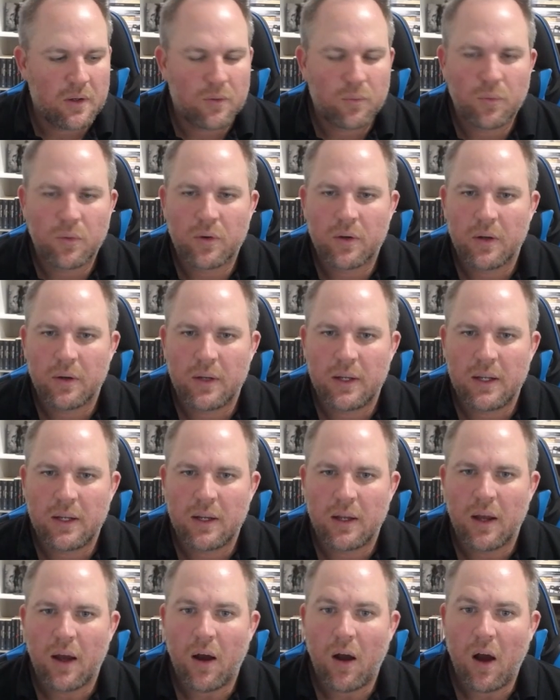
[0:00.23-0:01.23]
Wilco
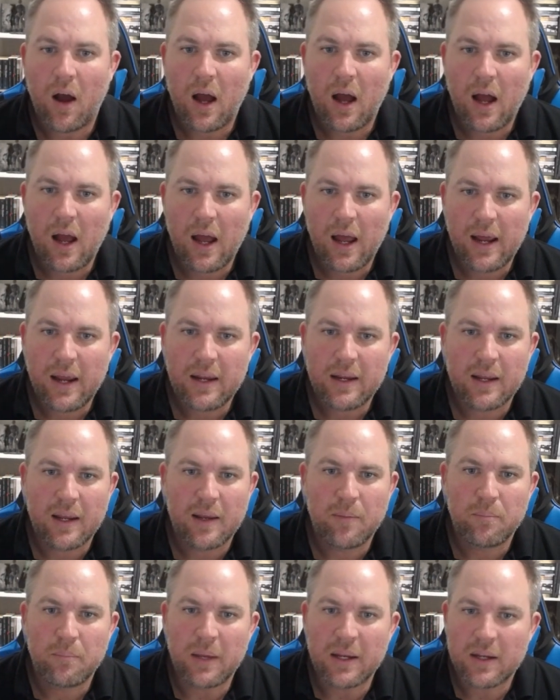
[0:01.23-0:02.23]
here. I
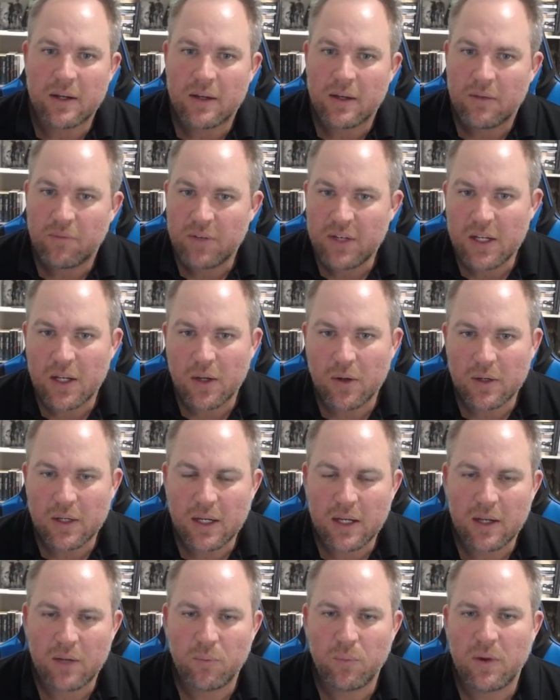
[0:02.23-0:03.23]
am making a video
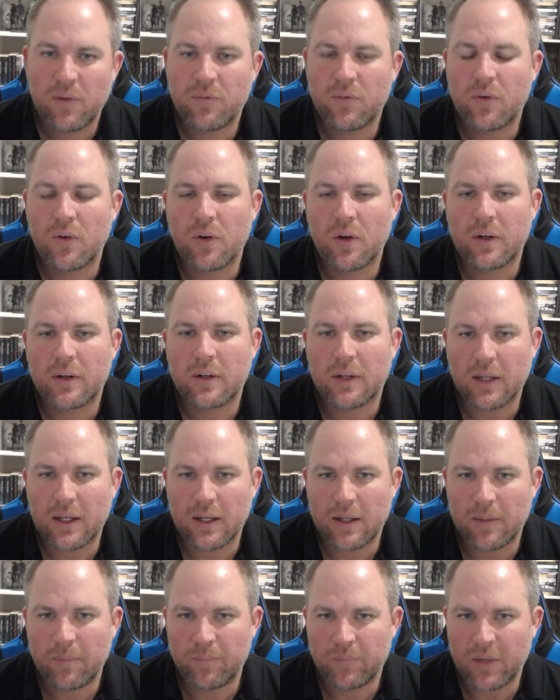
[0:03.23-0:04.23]
again. We've got
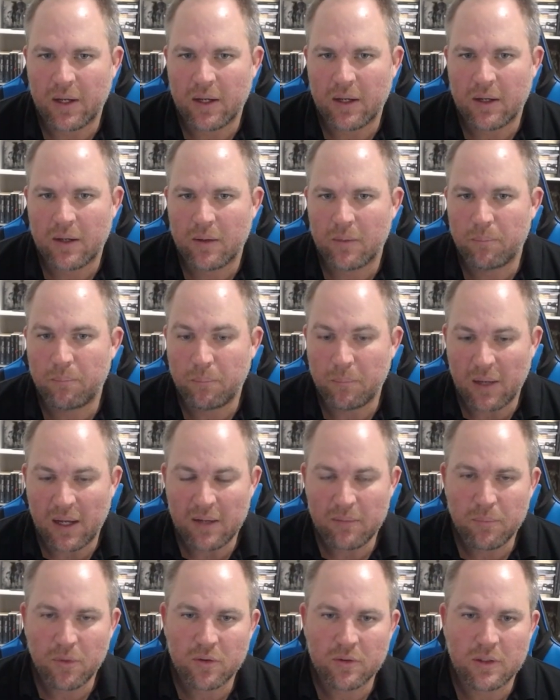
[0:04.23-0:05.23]
a
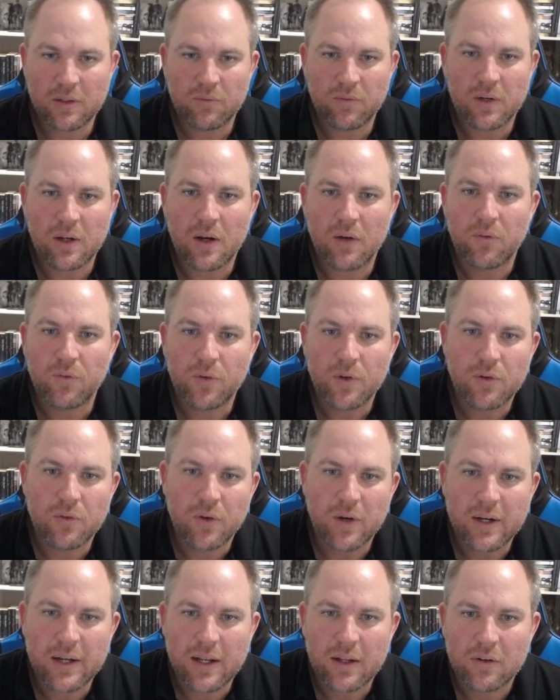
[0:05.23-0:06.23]
unboxing video for you
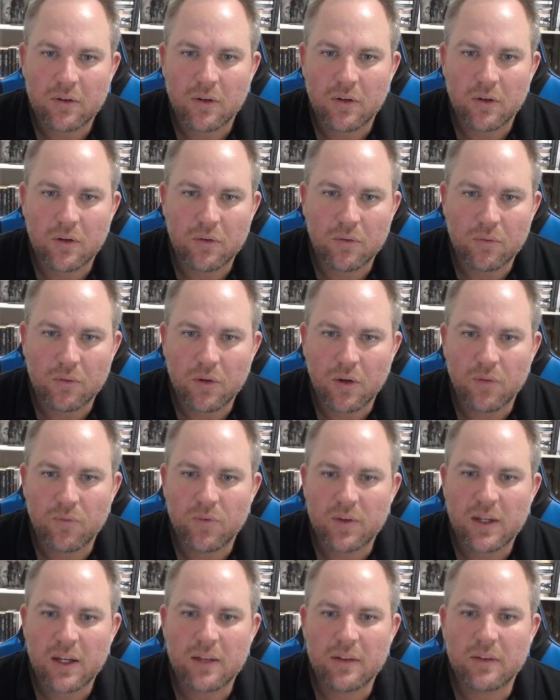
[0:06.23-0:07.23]
right now, so don't
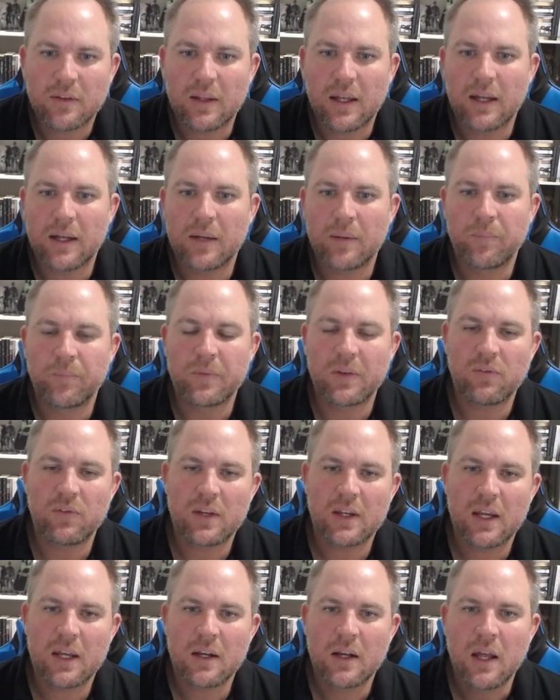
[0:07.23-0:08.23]
forget, if you
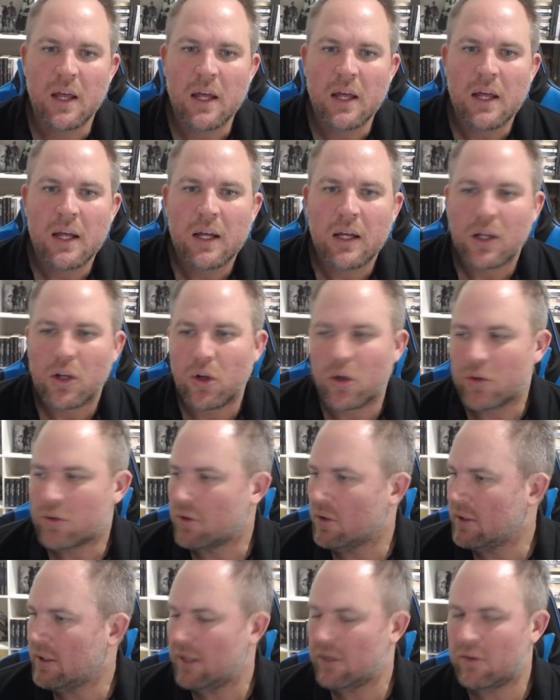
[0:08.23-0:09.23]
can, Locked
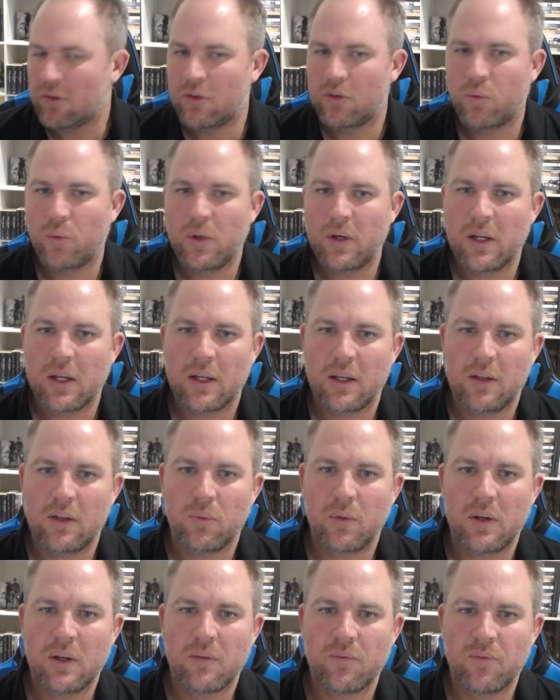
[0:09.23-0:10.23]
On Lads on Twitter is
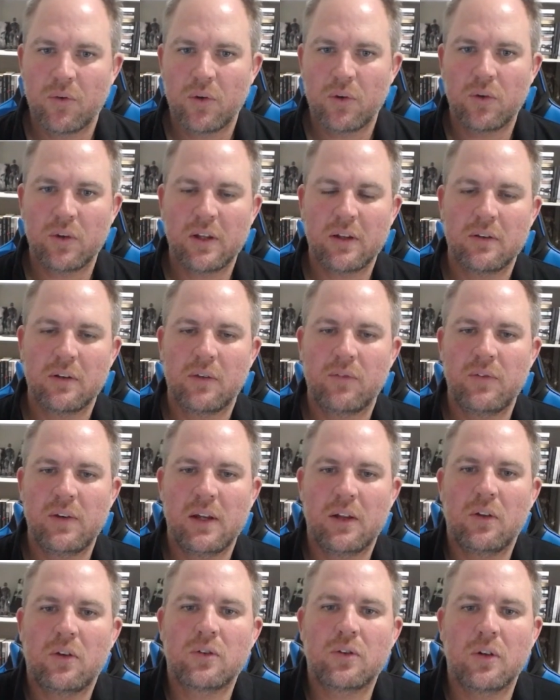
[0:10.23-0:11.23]
where you can find all our stuff now.
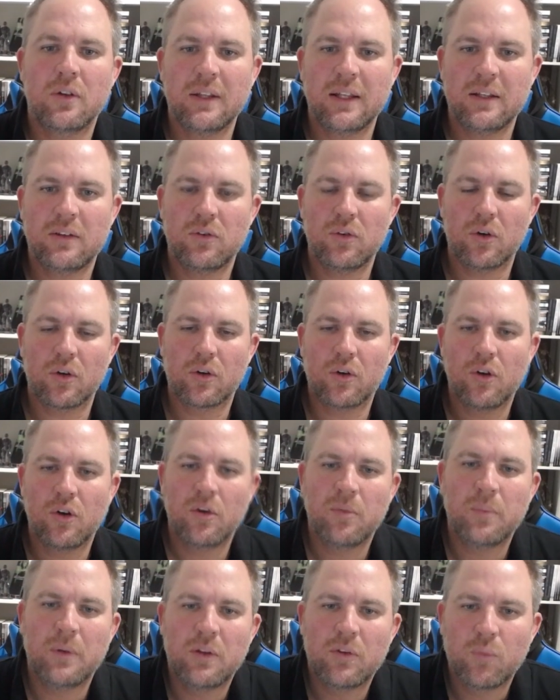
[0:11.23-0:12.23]

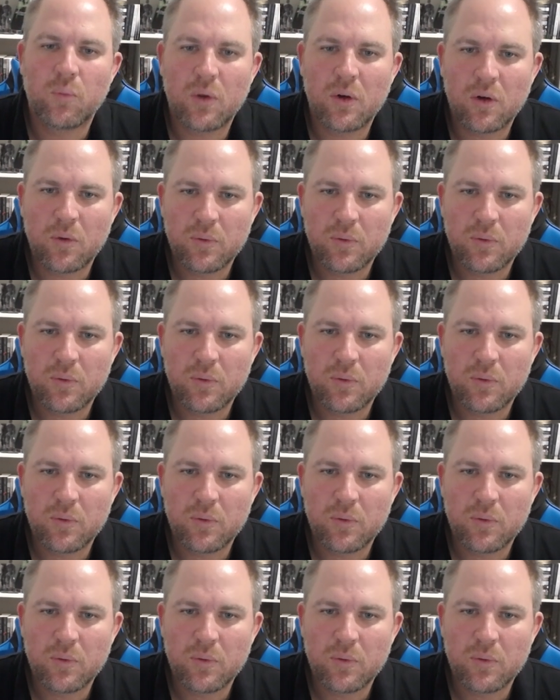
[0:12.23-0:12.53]
LockedOnLads.com as well.